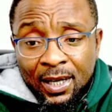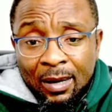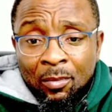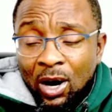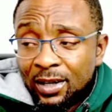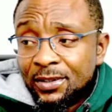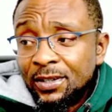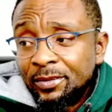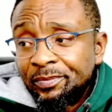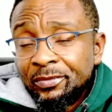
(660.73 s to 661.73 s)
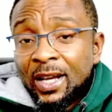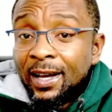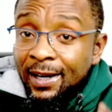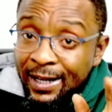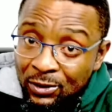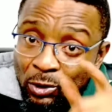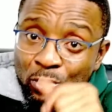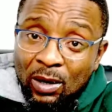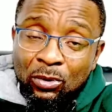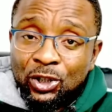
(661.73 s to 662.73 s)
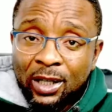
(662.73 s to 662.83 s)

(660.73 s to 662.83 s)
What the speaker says: But let's go to Abuja.